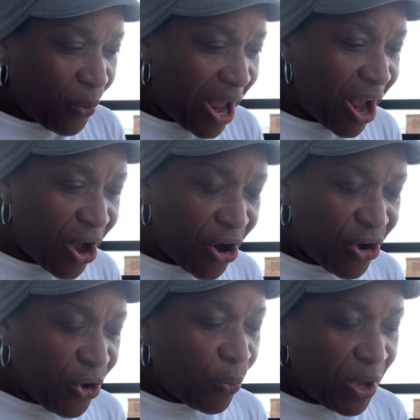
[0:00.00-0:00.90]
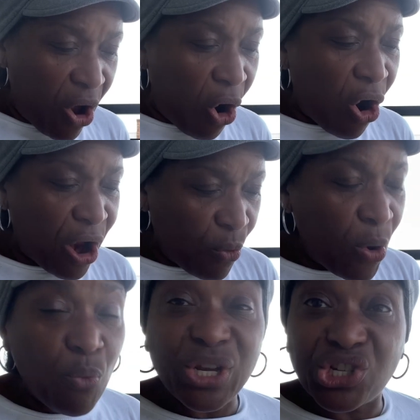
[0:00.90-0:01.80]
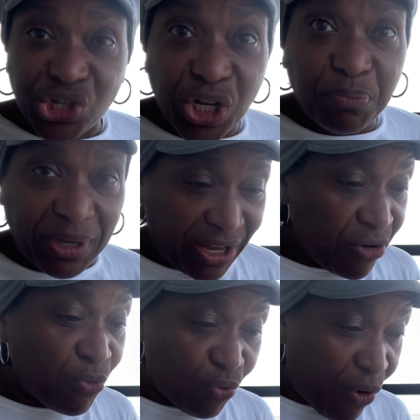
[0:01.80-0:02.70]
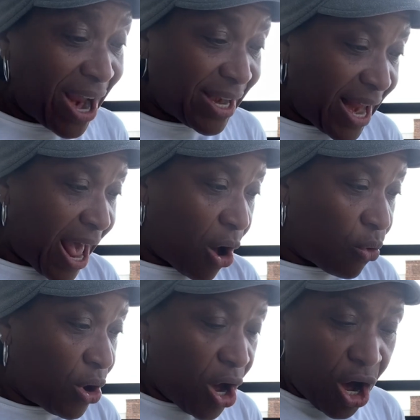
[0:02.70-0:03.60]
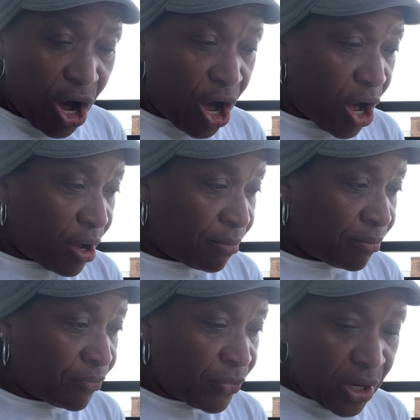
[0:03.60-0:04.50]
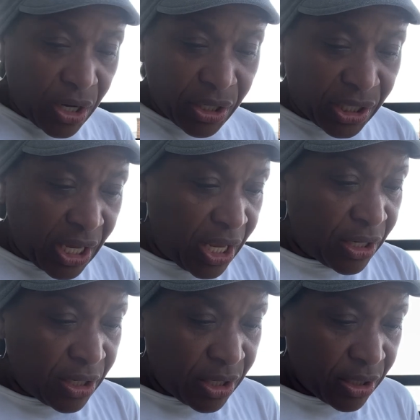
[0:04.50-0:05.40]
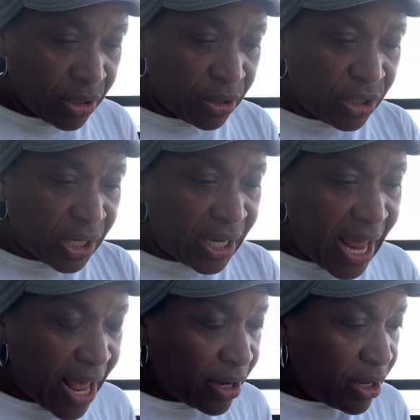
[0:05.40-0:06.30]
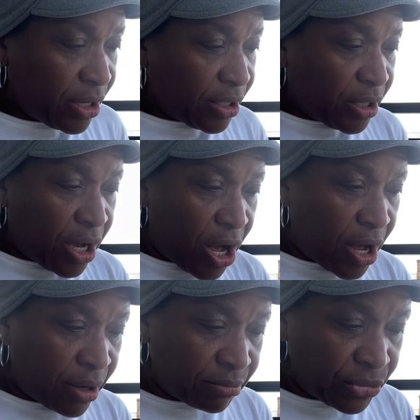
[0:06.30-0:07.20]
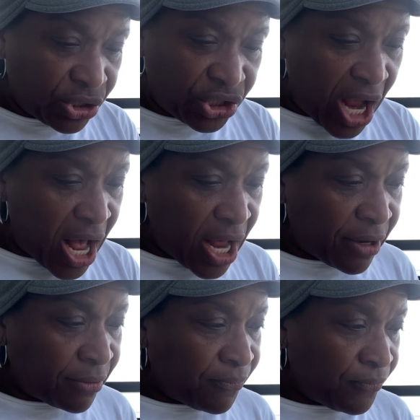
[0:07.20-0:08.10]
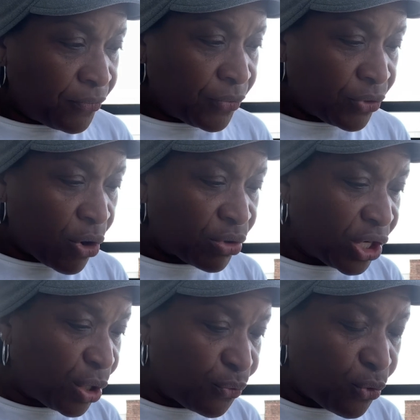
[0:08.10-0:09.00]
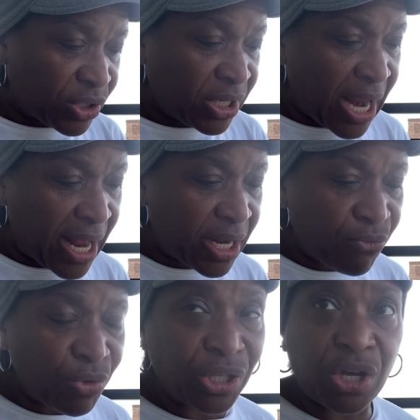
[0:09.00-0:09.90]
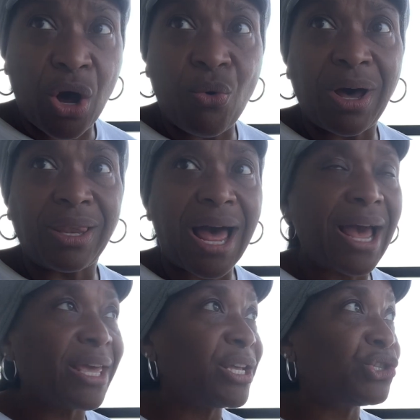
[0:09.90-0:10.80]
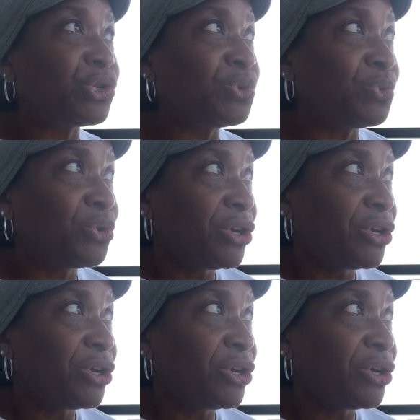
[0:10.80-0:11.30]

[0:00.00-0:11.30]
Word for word: where we are and where we should be right now um again looking at um john 13 and 14 i didn't really go a lot into